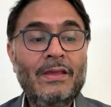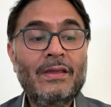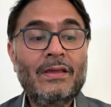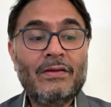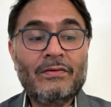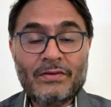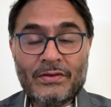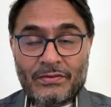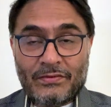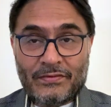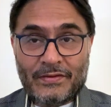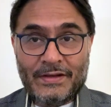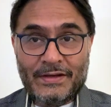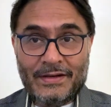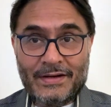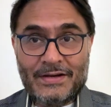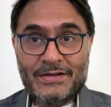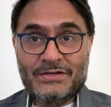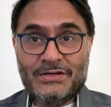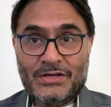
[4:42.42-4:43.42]
The
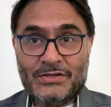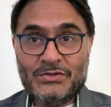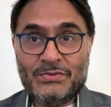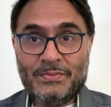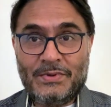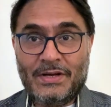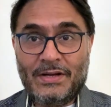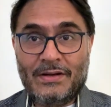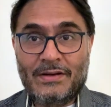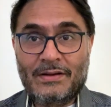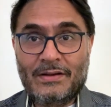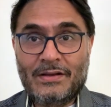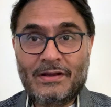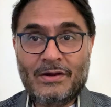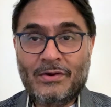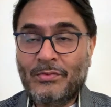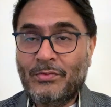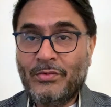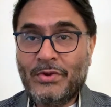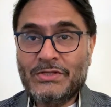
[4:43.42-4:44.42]
third judgment,
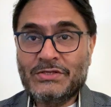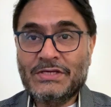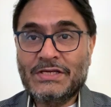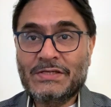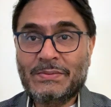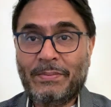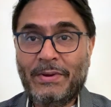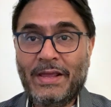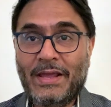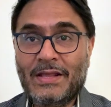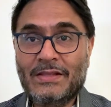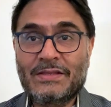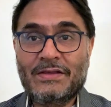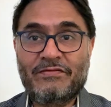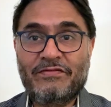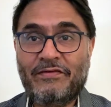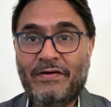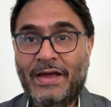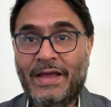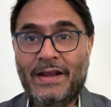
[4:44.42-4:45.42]
which explained the
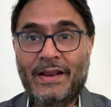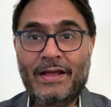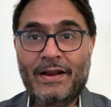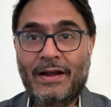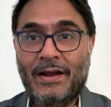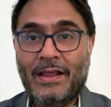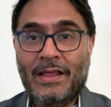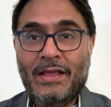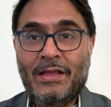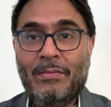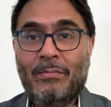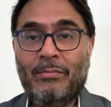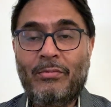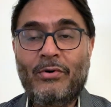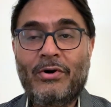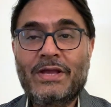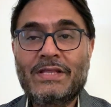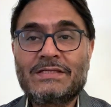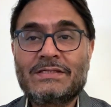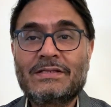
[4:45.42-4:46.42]
finer
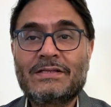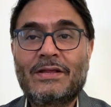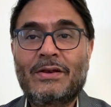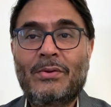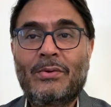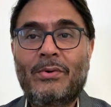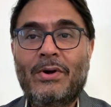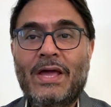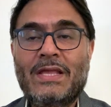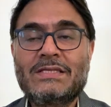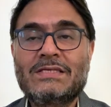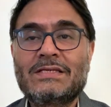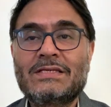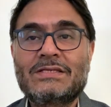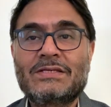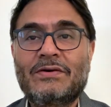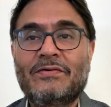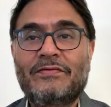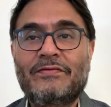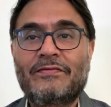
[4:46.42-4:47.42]
points and the
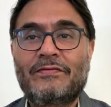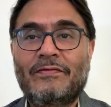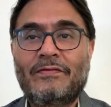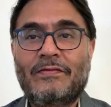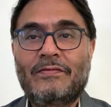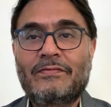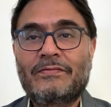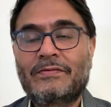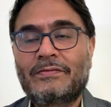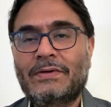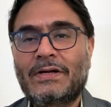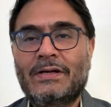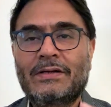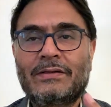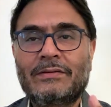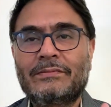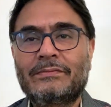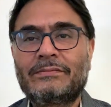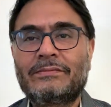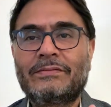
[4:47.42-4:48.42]
nuances of
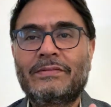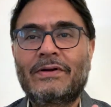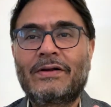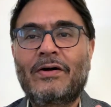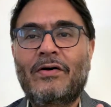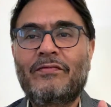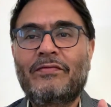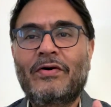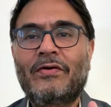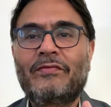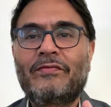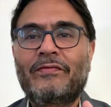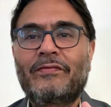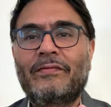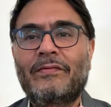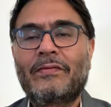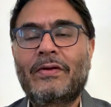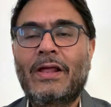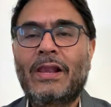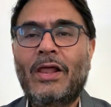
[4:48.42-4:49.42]

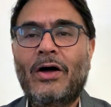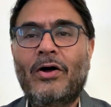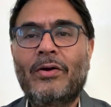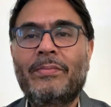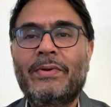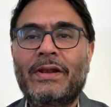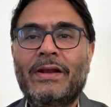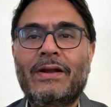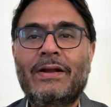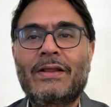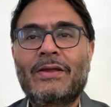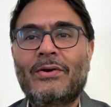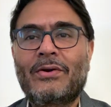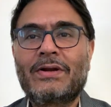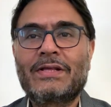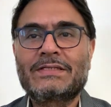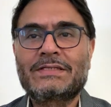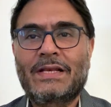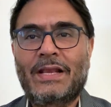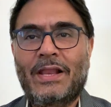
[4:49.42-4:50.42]
allowability or
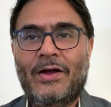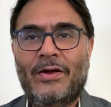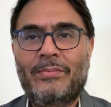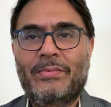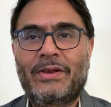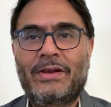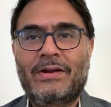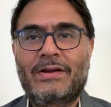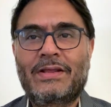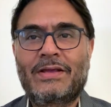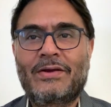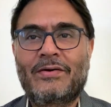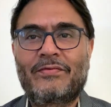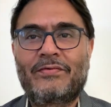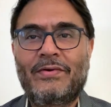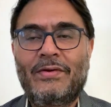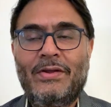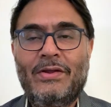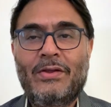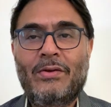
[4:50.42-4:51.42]
disallowability
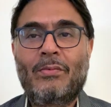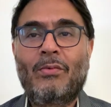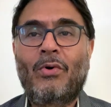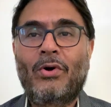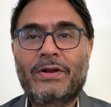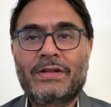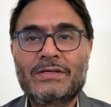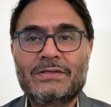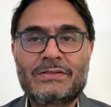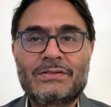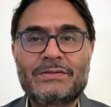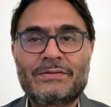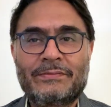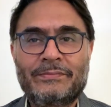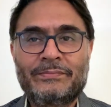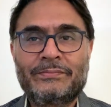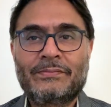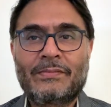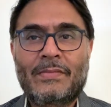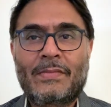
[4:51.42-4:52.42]
of what is
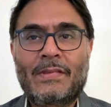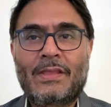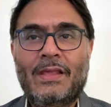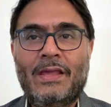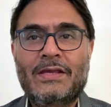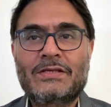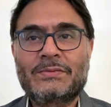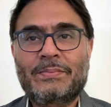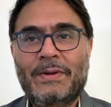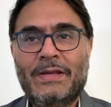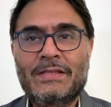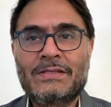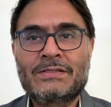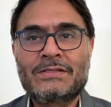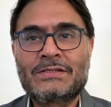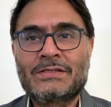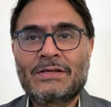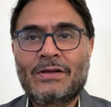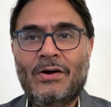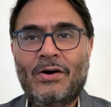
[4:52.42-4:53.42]

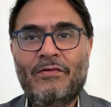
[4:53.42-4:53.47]
expense